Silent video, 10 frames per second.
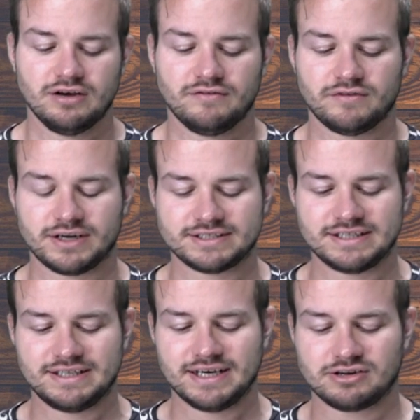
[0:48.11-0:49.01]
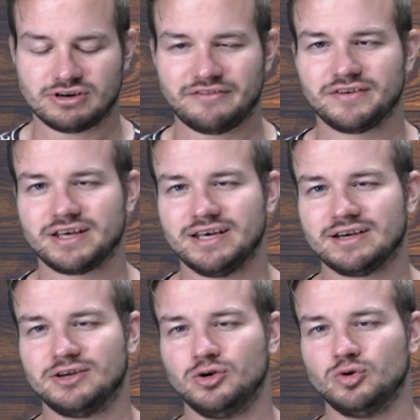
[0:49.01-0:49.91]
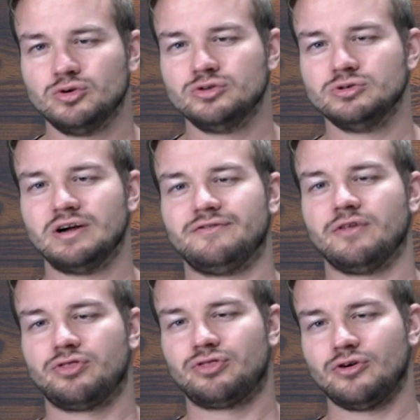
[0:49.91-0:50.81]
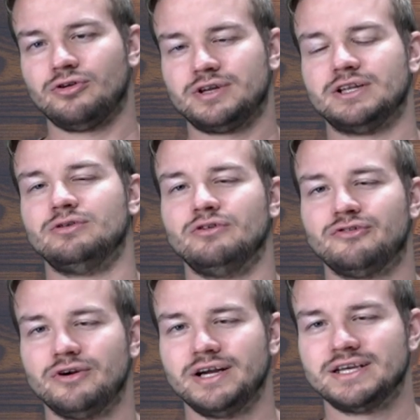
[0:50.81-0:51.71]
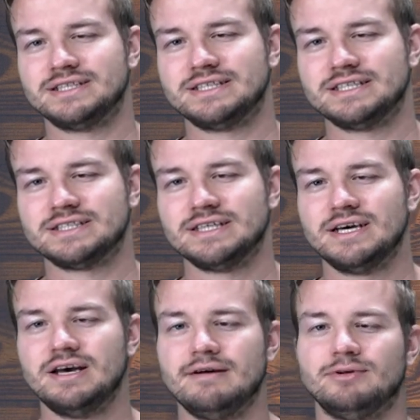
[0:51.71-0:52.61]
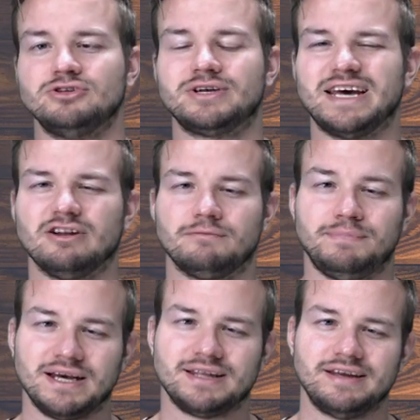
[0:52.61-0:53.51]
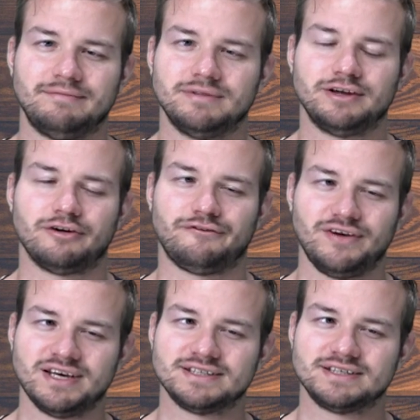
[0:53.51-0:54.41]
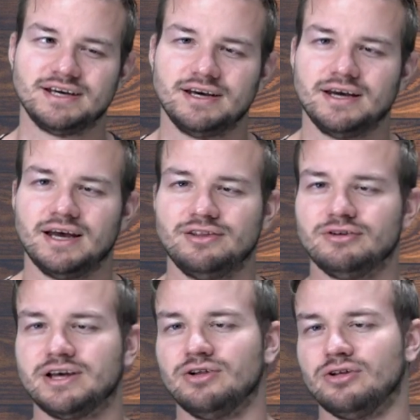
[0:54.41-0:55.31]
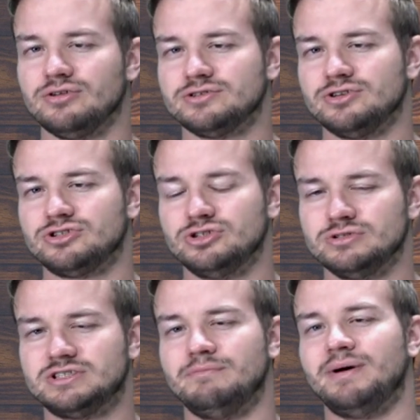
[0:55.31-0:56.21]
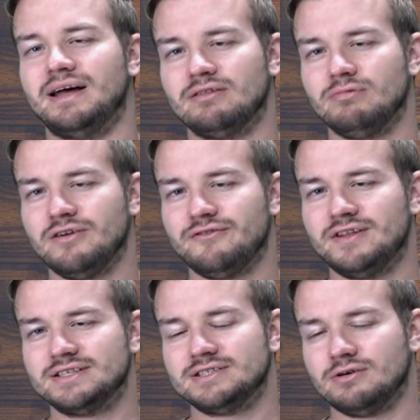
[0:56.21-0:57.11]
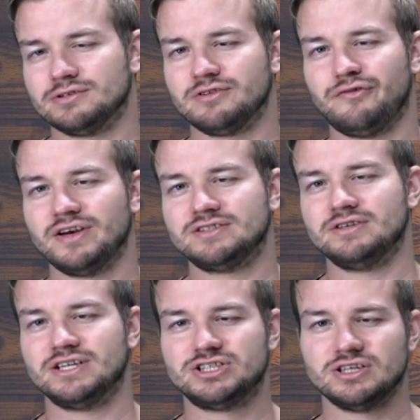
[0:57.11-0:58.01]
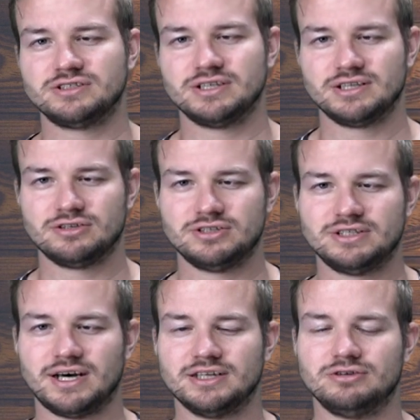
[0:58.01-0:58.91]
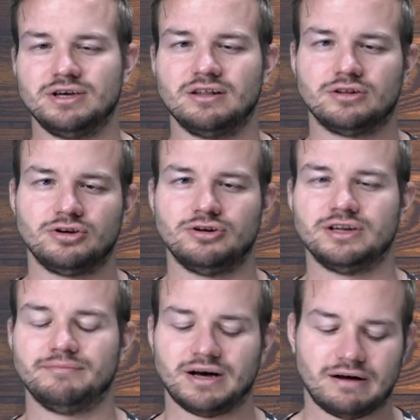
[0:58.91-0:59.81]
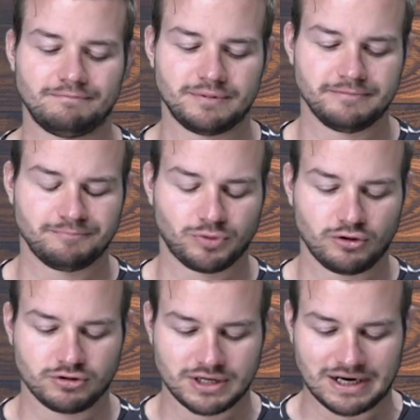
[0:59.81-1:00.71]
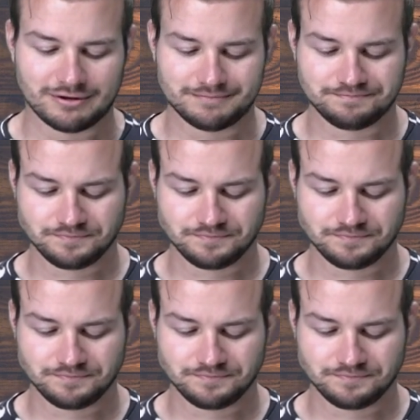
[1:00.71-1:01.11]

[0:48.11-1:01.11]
Whereas in a graphic EQ, you have 32 frequencies, but you cannot pick them, they're fixed. And you cannot also not choose the bandwidth, that's also fixed. You can just decide to either turn them up or down.